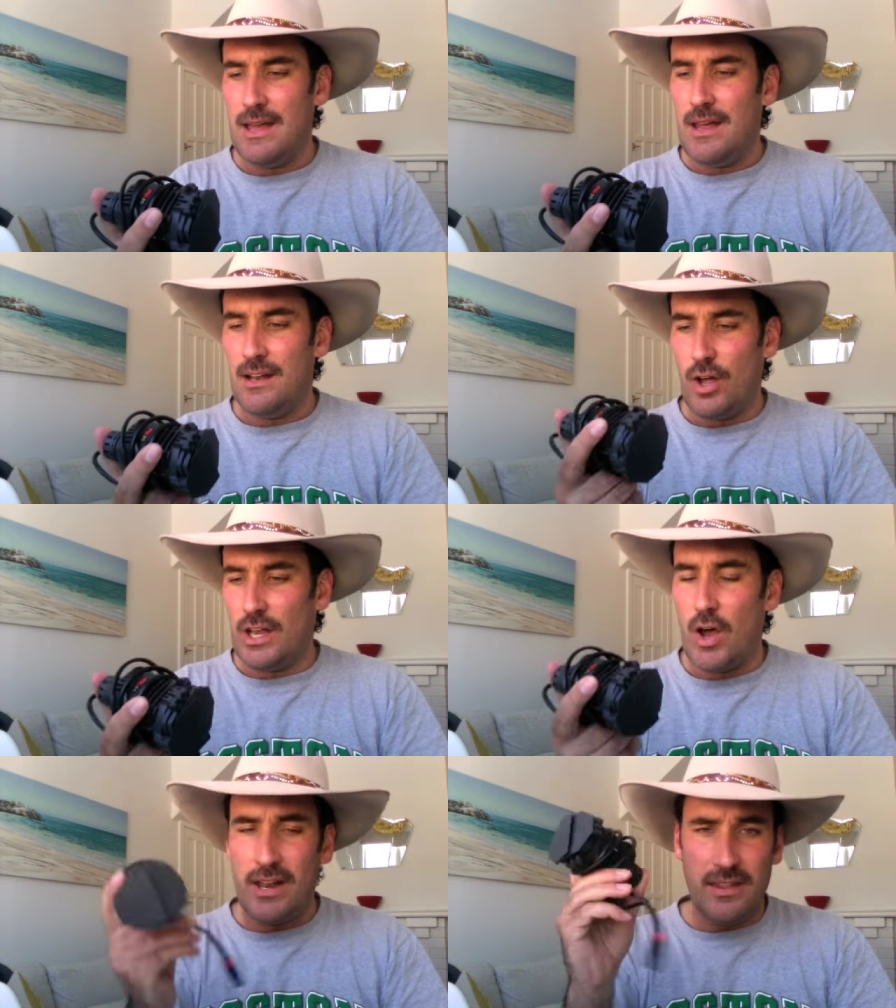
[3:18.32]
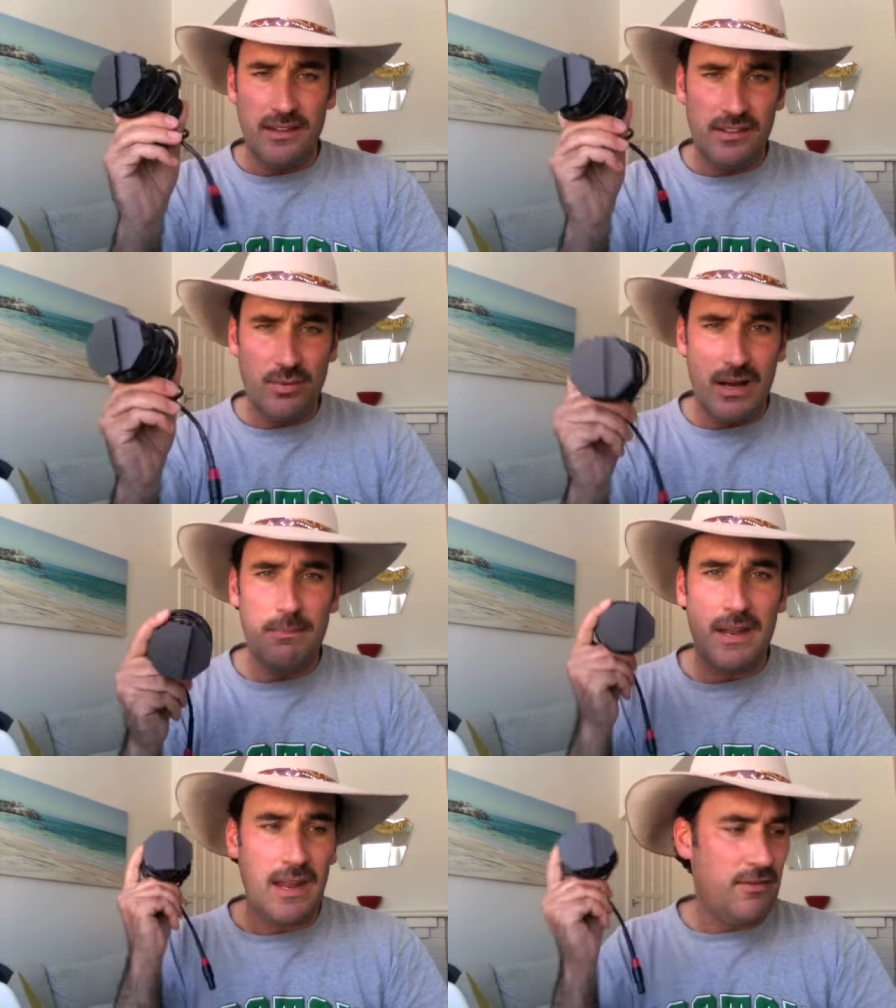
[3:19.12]
A lot lighter than this one,
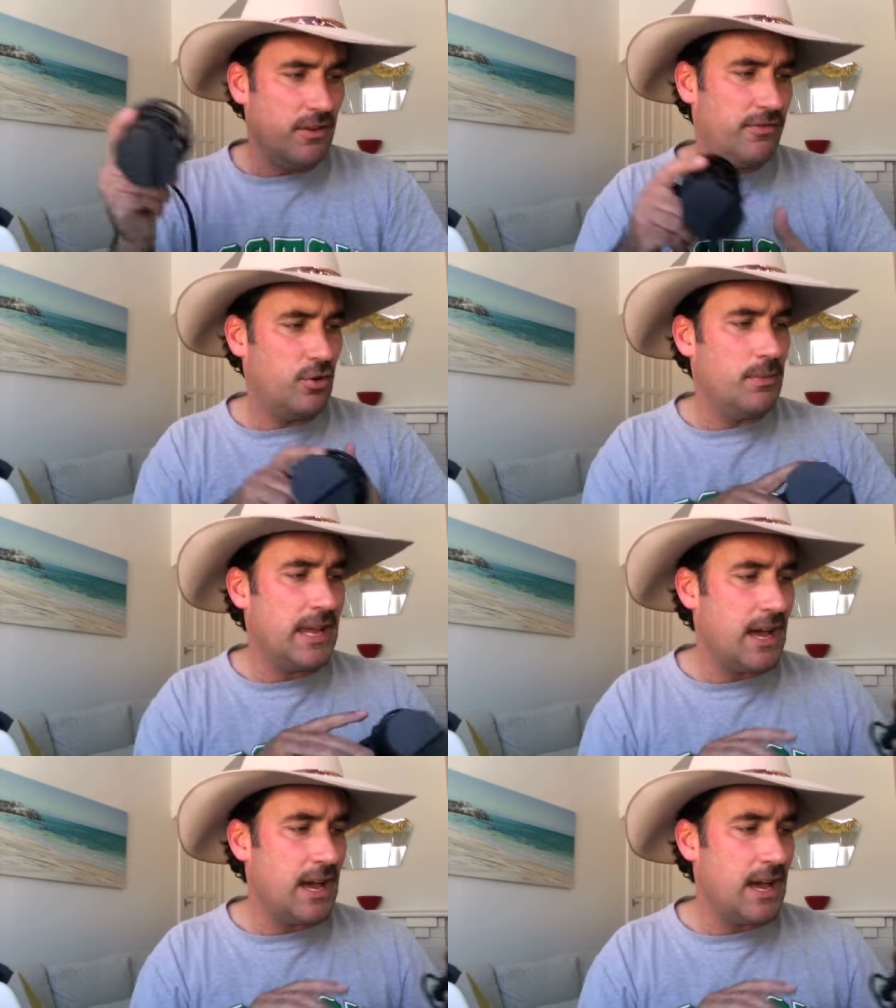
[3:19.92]
but if you're filming